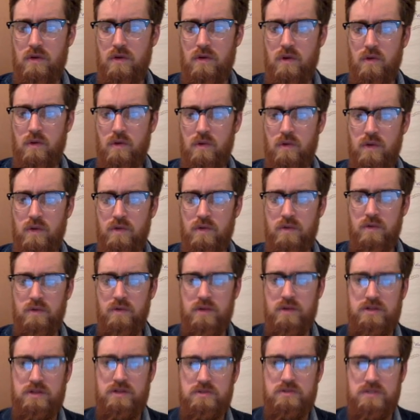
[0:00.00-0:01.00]
we would
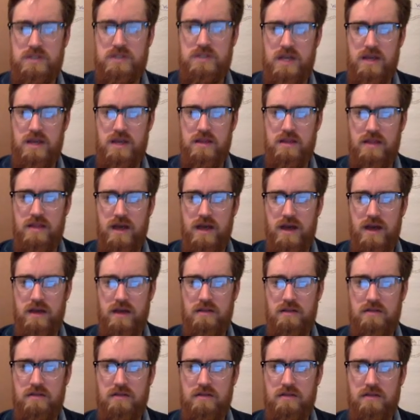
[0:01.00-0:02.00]
want to say
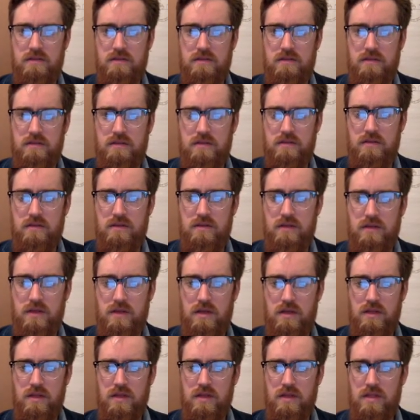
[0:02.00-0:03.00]
that
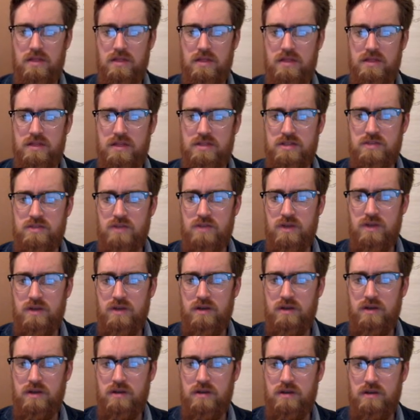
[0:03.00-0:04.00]
this one,
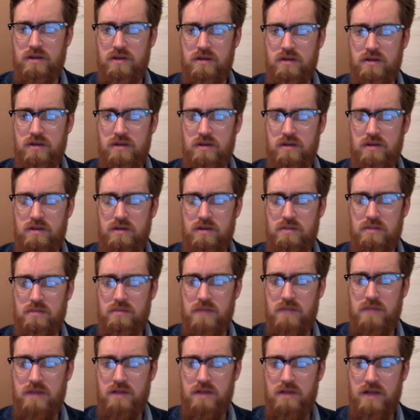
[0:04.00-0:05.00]

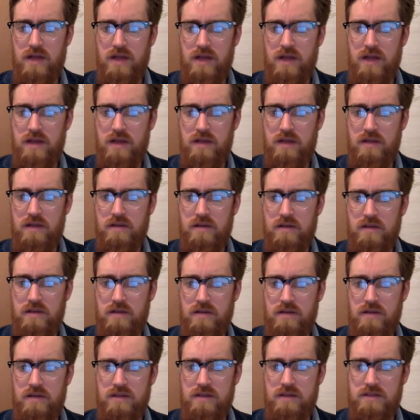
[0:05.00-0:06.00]
model A,
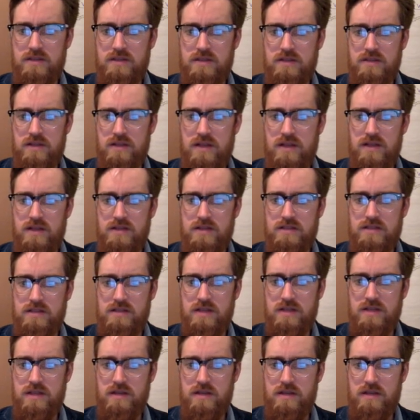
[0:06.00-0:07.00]
is less than